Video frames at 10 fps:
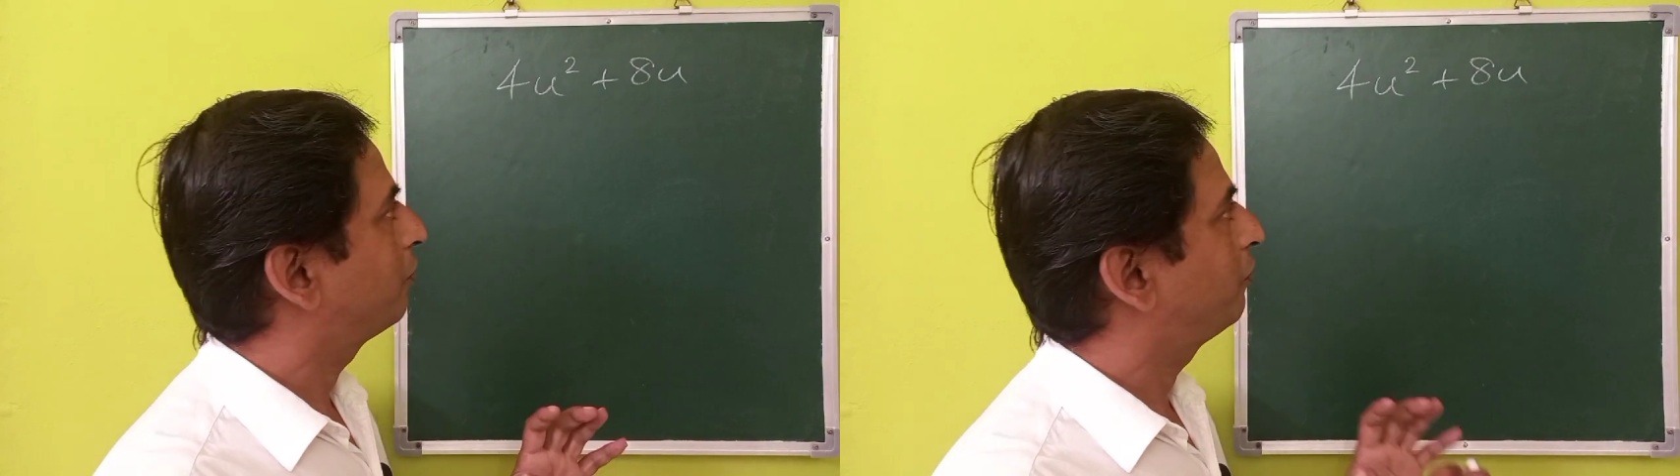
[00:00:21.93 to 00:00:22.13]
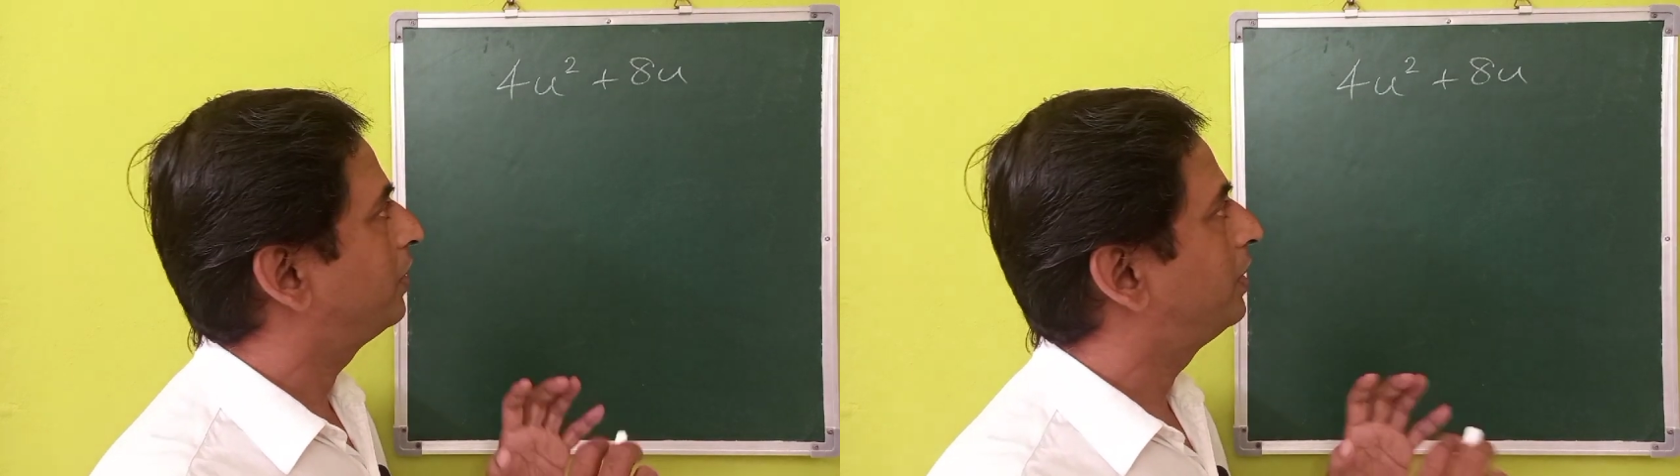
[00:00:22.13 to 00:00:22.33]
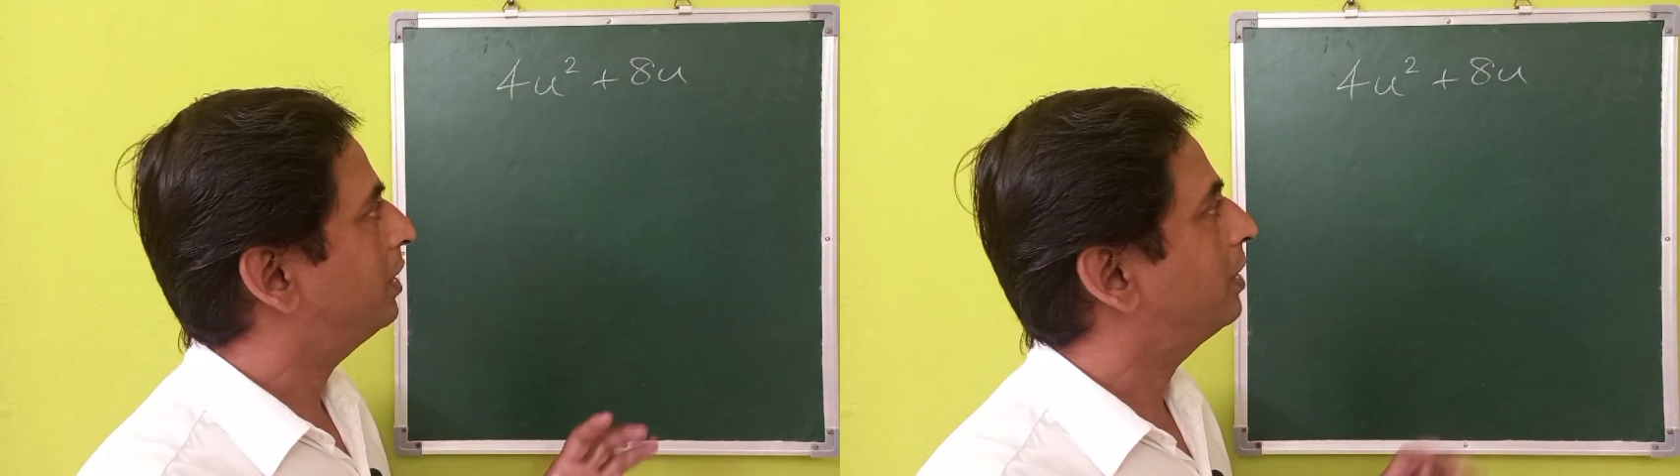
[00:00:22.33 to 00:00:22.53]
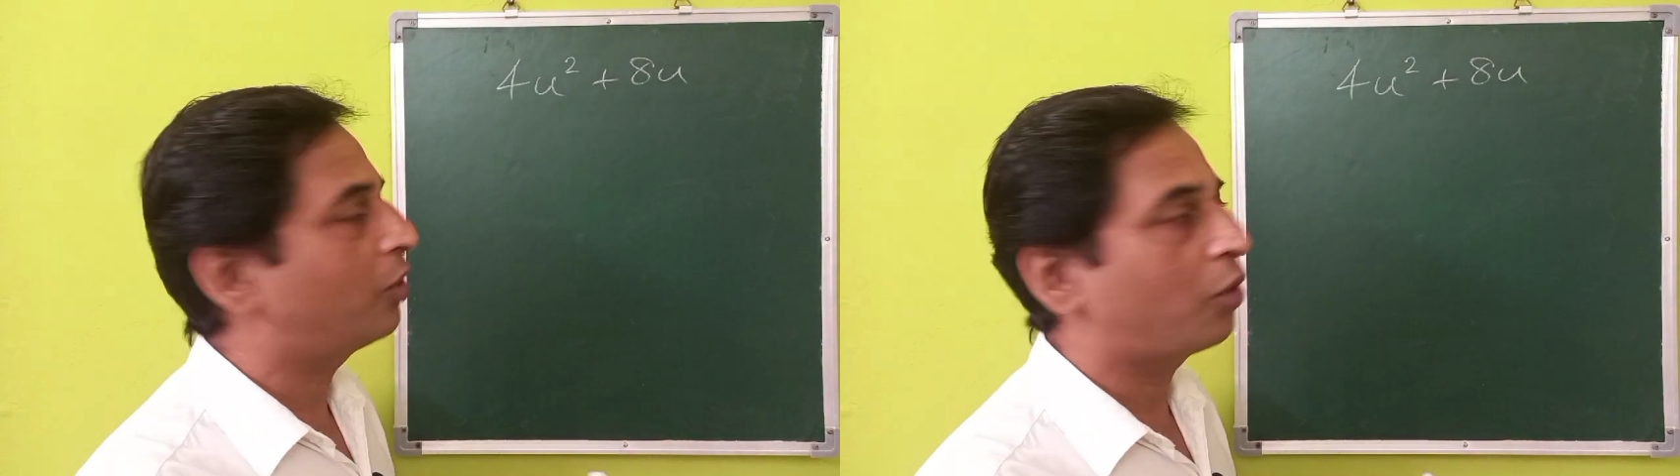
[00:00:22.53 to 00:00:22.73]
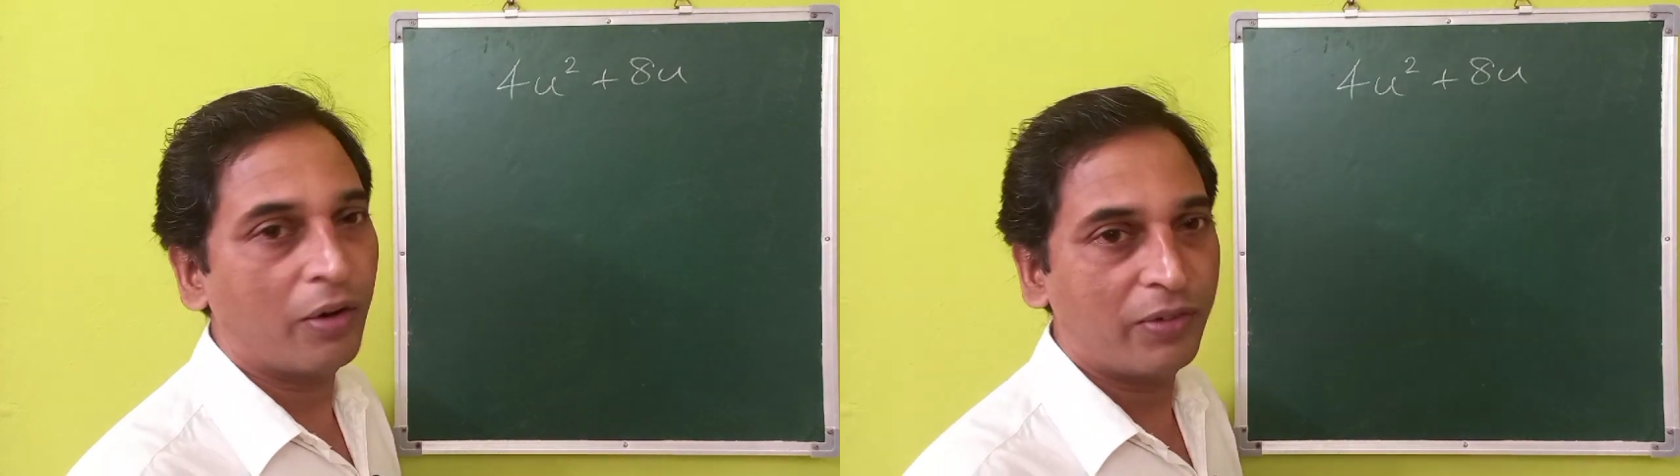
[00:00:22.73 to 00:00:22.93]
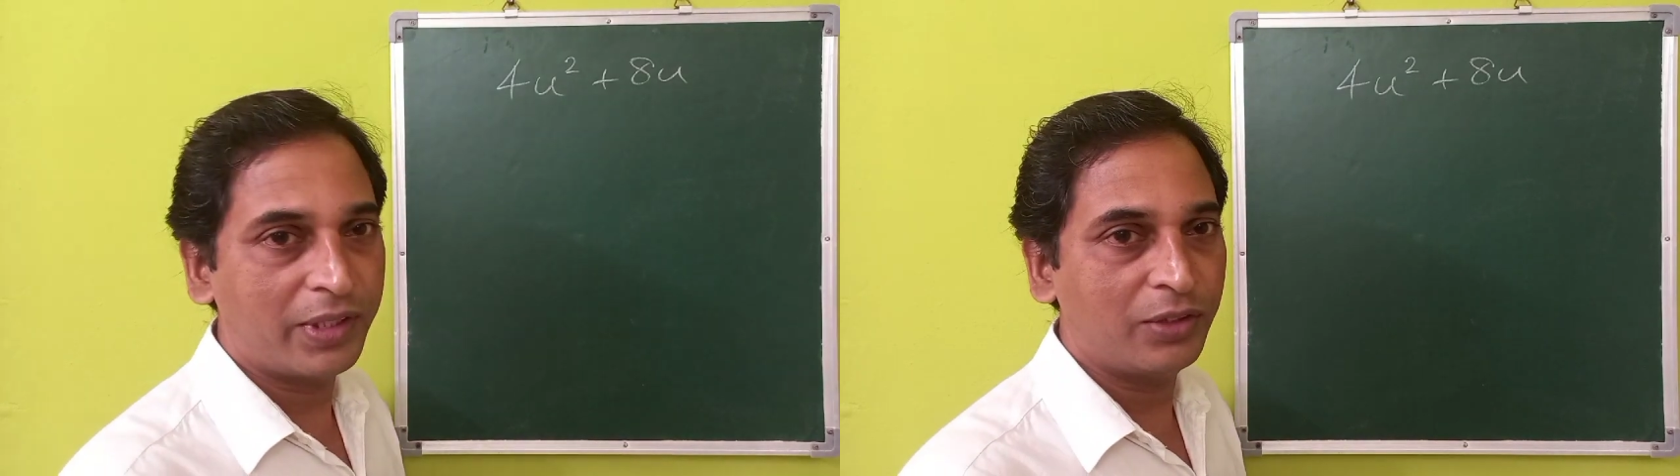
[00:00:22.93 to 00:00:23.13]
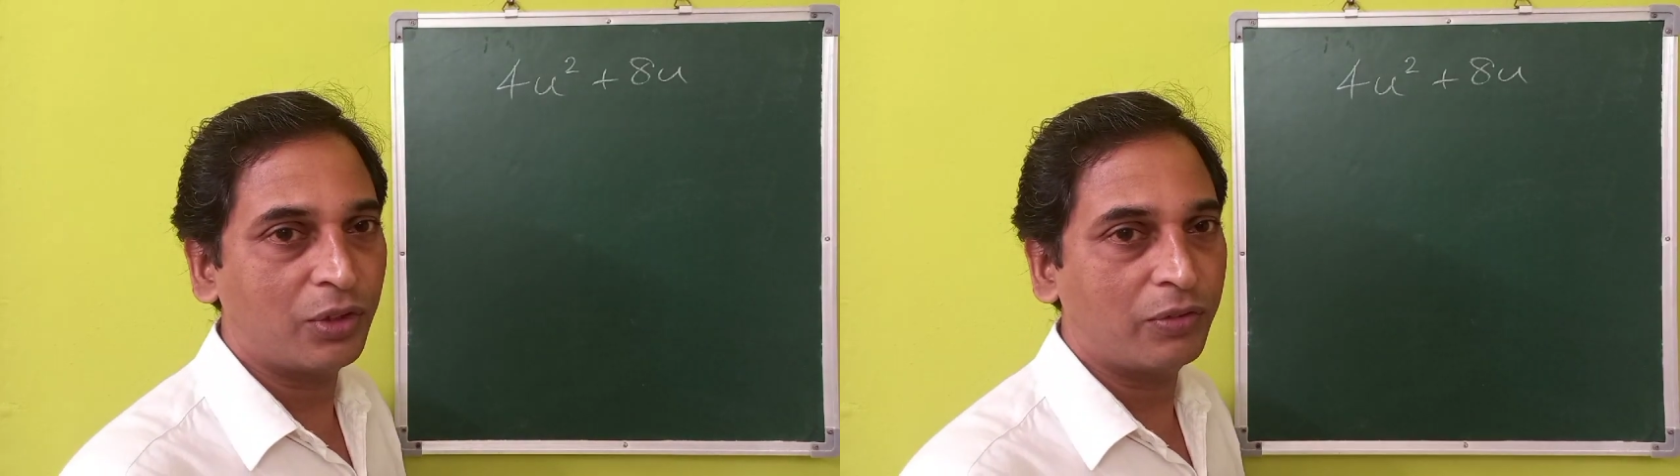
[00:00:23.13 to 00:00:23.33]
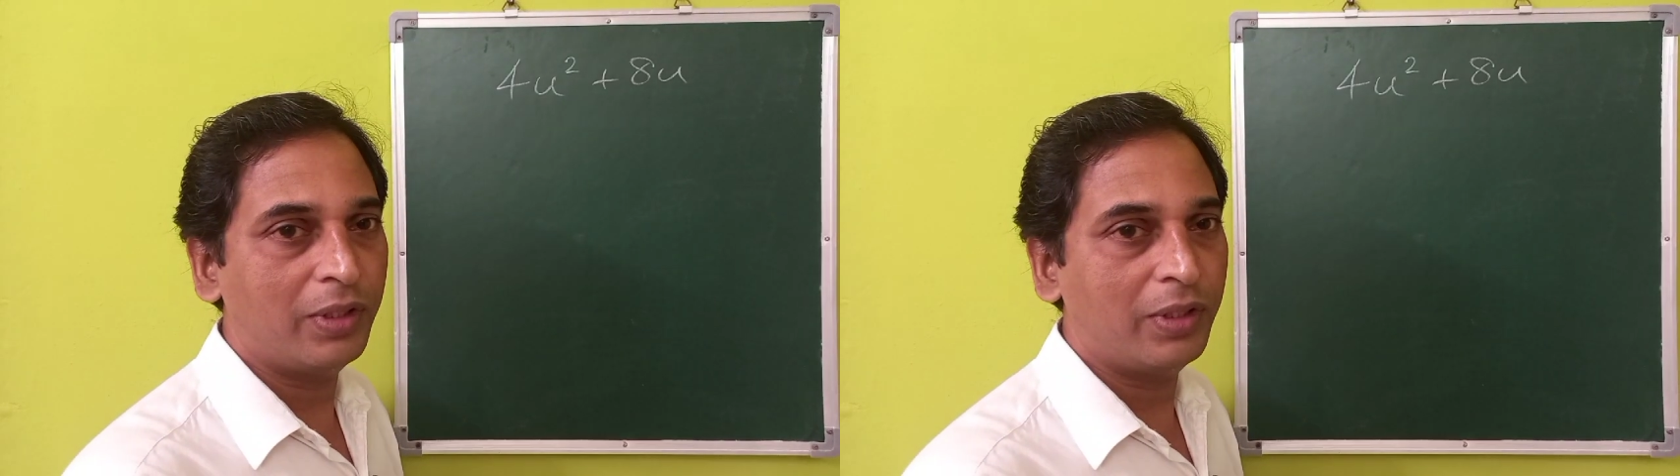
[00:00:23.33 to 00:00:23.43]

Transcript: with the coefficients